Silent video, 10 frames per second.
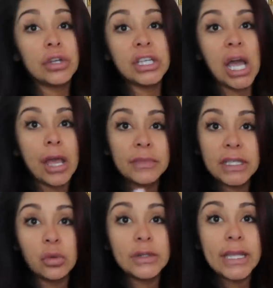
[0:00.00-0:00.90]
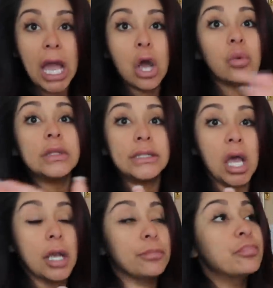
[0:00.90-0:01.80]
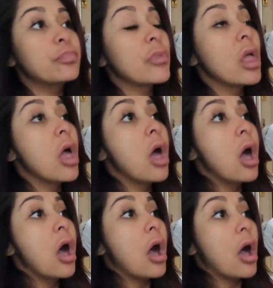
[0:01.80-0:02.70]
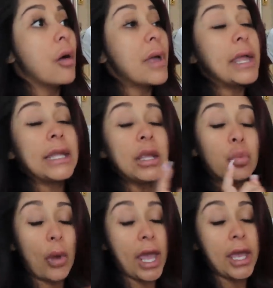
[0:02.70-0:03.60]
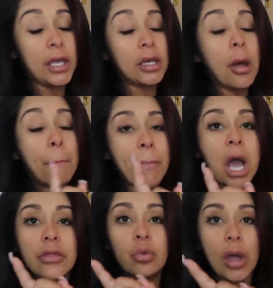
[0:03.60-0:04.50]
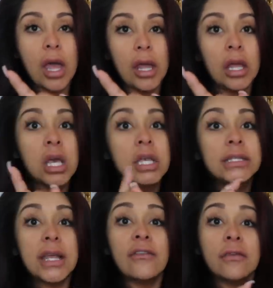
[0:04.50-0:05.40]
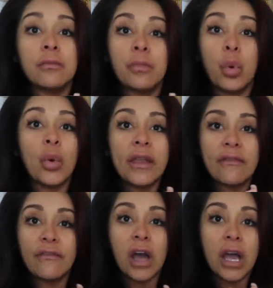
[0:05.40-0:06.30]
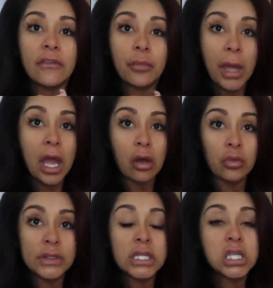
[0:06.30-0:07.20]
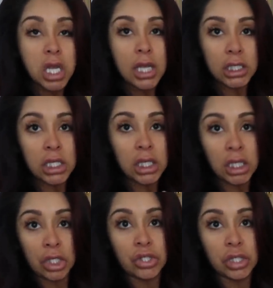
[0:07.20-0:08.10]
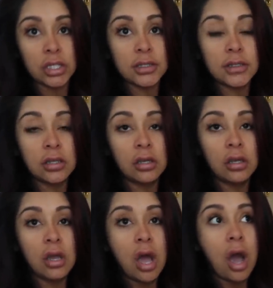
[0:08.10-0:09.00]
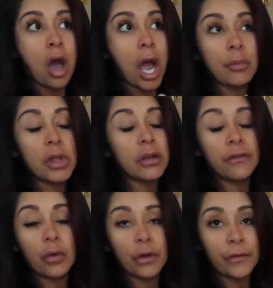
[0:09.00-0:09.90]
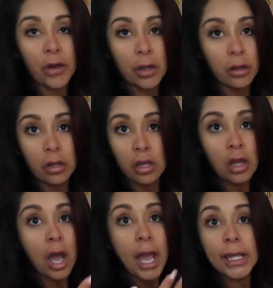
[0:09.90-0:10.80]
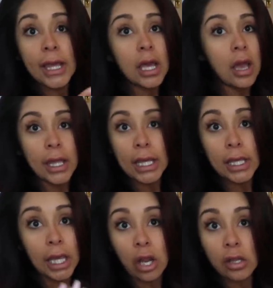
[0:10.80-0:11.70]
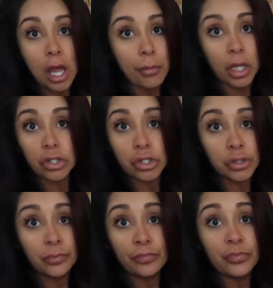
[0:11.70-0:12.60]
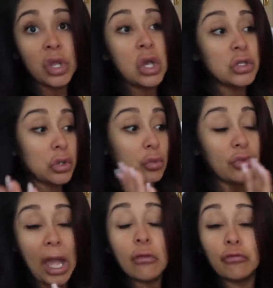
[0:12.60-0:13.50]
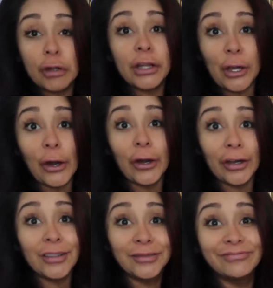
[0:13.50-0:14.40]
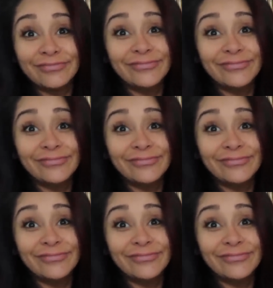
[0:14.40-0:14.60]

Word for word: three times. He was out, done. Um, and he weighed, by the way, 7.5 pounds, 19 inches. I'm like four foot. I can't, I can't carry that bitch. So that really hurt.